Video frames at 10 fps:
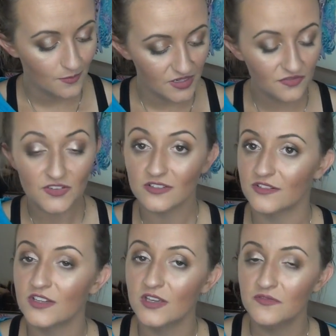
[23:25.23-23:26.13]
But if you're
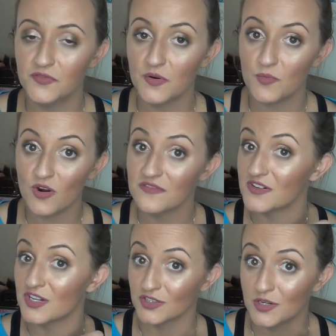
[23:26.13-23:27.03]
looking for more of
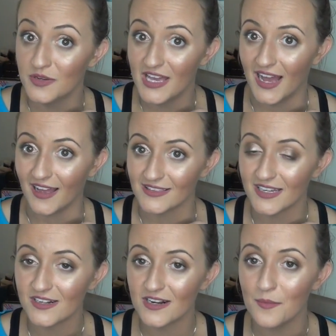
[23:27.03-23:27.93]
a glowy
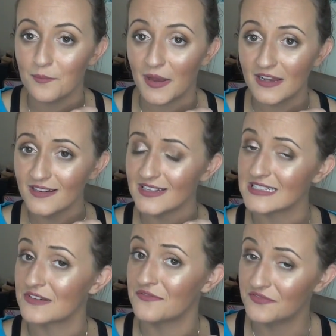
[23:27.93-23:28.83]
highlighter, Becca
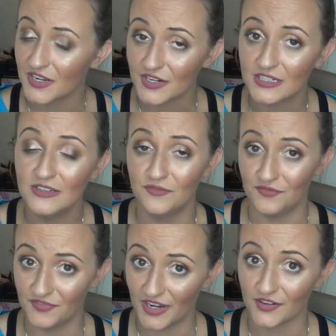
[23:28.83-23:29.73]
is a very,
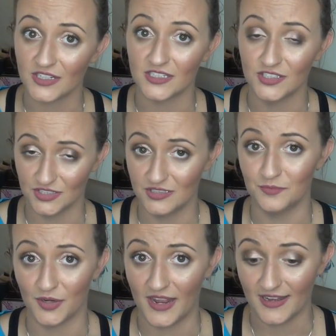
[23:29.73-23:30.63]
very
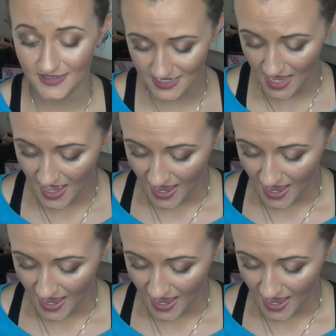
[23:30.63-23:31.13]
good brand.